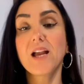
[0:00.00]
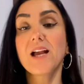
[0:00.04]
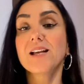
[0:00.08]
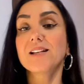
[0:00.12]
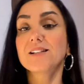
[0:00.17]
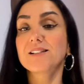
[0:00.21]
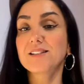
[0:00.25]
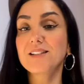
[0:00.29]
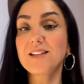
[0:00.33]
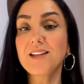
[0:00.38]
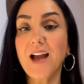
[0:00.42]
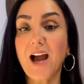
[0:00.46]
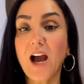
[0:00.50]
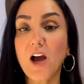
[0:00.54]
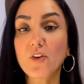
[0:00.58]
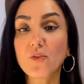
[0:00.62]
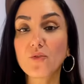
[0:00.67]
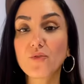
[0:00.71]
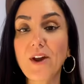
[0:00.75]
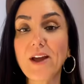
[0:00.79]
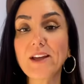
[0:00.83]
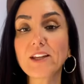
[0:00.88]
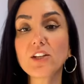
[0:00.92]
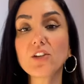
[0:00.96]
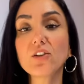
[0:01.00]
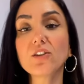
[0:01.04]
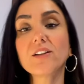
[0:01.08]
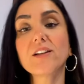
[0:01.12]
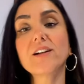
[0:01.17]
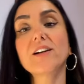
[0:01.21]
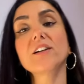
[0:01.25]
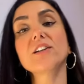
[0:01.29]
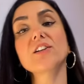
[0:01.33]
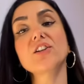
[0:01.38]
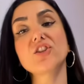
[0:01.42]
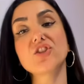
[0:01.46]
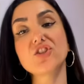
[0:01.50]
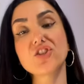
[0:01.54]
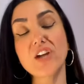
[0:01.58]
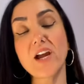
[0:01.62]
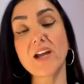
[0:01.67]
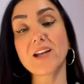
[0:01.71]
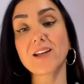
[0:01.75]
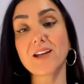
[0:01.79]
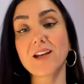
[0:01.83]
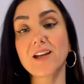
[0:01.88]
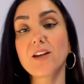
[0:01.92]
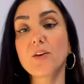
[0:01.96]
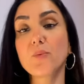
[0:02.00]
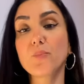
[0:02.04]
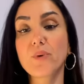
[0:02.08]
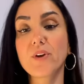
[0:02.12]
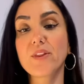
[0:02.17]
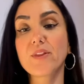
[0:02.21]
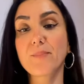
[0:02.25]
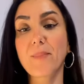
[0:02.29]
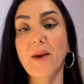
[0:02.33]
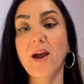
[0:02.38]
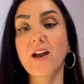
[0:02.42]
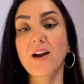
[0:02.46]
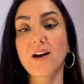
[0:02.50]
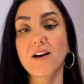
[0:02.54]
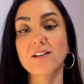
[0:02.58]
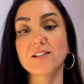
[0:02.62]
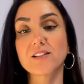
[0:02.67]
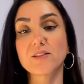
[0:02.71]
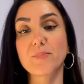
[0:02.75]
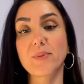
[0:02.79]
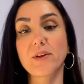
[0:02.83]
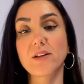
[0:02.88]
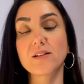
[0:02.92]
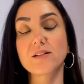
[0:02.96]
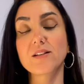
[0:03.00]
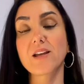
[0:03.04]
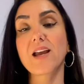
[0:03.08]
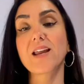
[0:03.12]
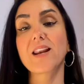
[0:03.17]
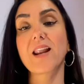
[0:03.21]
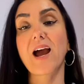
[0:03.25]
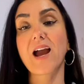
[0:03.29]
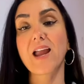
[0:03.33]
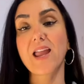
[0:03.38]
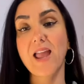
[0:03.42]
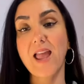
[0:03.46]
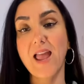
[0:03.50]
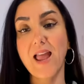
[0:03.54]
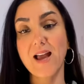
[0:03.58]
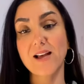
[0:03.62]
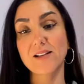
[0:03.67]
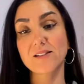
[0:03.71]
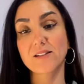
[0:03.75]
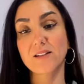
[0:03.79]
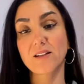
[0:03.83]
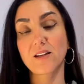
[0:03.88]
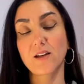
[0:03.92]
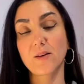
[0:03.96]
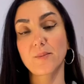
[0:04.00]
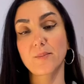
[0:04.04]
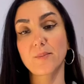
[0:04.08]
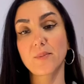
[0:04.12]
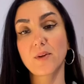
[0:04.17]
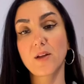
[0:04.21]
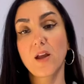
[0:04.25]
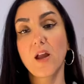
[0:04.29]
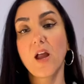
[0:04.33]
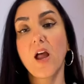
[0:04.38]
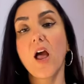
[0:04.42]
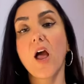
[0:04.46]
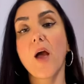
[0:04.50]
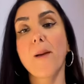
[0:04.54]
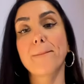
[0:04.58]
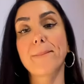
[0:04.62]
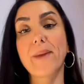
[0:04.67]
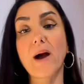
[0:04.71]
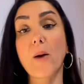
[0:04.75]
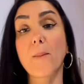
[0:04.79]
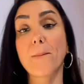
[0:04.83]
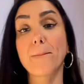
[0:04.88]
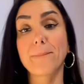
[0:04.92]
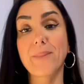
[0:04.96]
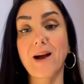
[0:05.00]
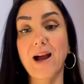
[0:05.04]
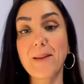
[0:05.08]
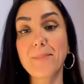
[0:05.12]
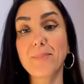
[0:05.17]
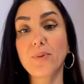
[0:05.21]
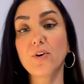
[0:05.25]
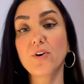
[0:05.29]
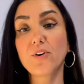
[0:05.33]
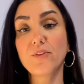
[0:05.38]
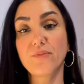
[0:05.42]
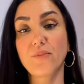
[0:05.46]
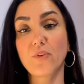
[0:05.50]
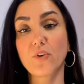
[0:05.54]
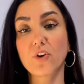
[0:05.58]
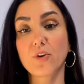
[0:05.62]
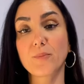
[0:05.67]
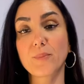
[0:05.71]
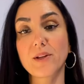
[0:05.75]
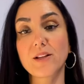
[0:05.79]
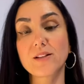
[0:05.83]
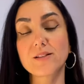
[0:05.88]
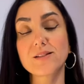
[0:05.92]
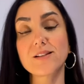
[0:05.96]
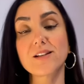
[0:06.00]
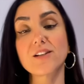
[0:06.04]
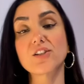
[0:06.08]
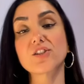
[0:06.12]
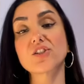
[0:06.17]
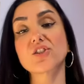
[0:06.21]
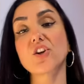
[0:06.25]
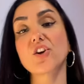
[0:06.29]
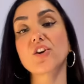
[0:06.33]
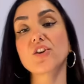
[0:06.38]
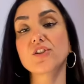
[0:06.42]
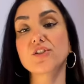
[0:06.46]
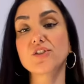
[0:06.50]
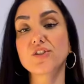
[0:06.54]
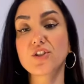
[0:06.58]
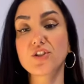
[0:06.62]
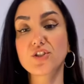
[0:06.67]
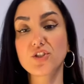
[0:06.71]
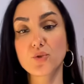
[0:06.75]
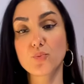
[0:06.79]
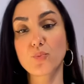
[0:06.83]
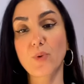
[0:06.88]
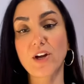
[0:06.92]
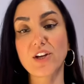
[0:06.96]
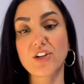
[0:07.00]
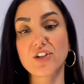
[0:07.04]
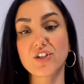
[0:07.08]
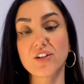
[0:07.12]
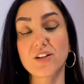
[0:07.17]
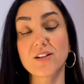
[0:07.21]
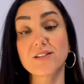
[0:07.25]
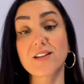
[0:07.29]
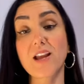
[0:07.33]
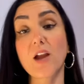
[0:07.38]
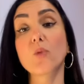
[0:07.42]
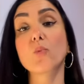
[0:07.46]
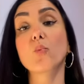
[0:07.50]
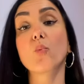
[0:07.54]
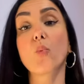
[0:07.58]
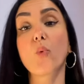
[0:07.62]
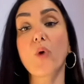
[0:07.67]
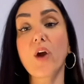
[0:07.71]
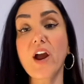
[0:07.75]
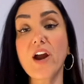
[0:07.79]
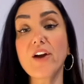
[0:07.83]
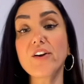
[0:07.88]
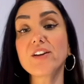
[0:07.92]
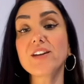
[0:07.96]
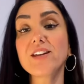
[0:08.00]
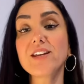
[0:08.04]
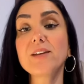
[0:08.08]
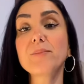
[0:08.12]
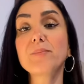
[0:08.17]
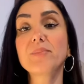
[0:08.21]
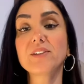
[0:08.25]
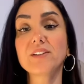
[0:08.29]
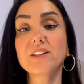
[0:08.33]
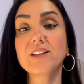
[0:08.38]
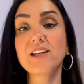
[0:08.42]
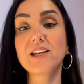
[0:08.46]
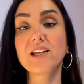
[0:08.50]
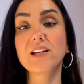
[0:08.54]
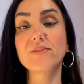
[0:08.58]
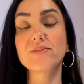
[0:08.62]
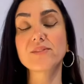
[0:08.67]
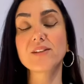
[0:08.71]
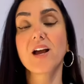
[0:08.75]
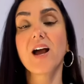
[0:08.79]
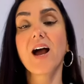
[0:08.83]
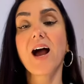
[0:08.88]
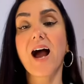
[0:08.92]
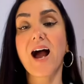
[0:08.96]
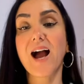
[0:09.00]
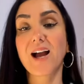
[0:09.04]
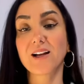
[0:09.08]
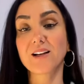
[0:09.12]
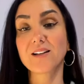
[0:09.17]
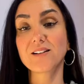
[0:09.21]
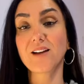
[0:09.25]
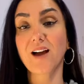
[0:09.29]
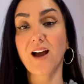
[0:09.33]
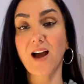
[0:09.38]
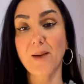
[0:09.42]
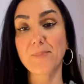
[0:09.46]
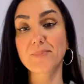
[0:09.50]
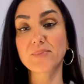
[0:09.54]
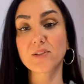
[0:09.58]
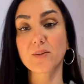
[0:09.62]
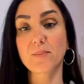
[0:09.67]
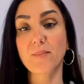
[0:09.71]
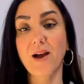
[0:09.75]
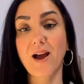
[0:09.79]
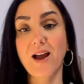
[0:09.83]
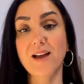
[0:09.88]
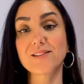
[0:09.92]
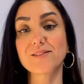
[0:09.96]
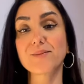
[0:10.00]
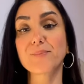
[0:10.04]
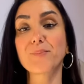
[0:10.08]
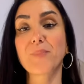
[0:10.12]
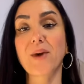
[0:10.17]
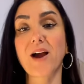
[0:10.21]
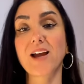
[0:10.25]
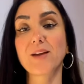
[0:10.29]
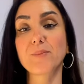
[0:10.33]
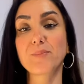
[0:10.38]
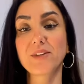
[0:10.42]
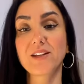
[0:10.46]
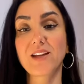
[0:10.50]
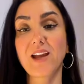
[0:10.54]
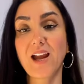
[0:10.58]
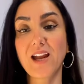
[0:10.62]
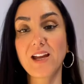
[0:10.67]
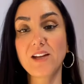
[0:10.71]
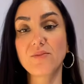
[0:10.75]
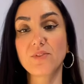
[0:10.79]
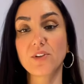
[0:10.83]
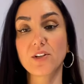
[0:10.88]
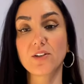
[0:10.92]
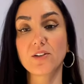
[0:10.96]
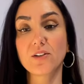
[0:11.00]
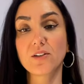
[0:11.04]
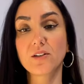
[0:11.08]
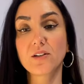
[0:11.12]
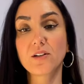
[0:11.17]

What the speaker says: See, I regularly check in with my husband and I ask him about my performance in certain situations and where he believes I can optimize my behavior.